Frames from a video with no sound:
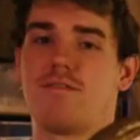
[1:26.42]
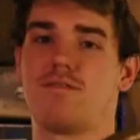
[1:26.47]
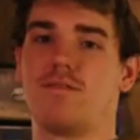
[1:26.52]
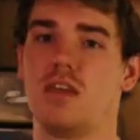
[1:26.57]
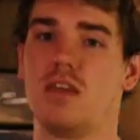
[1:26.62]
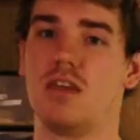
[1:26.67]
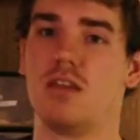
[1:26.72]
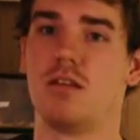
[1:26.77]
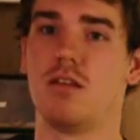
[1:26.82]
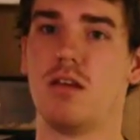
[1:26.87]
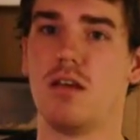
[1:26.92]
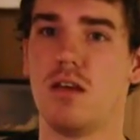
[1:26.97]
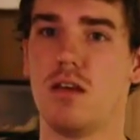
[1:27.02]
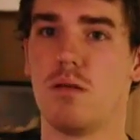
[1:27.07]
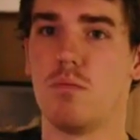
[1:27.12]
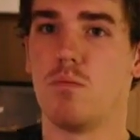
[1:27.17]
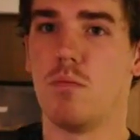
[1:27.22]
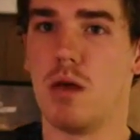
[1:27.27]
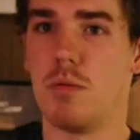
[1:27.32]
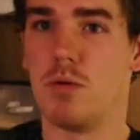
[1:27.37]
feet,
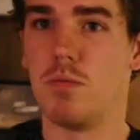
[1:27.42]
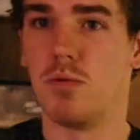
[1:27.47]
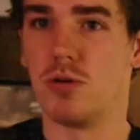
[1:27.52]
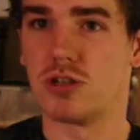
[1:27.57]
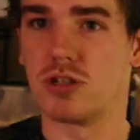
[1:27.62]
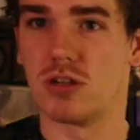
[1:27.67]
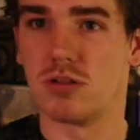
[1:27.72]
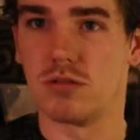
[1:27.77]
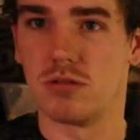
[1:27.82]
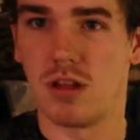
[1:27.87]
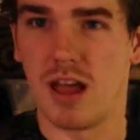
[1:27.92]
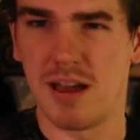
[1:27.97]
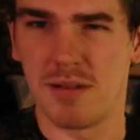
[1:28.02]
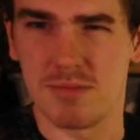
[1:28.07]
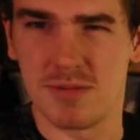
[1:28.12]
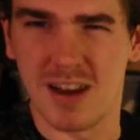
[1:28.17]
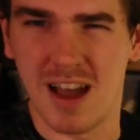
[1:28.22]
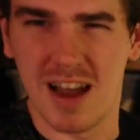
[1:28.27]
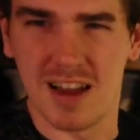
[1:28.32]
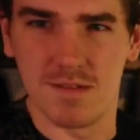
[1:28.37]
maybe pushing
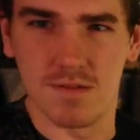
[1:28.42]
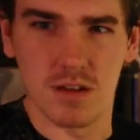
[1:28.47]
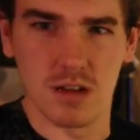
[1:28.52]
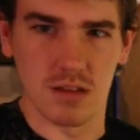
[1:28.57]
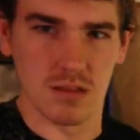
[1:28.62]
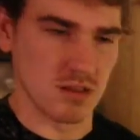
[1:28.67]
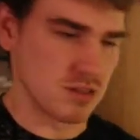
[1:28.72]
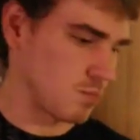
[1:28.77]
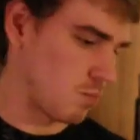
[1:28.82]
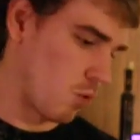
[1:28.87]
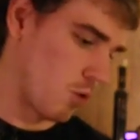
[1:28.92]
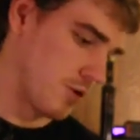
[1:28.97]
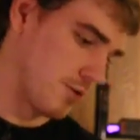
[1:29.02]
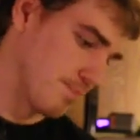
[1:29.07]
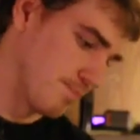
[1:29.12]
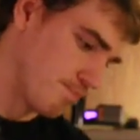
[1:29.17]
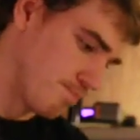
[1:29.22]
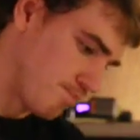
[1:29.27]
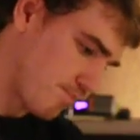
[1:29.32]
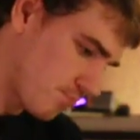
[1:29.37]
about 9 feet at this point.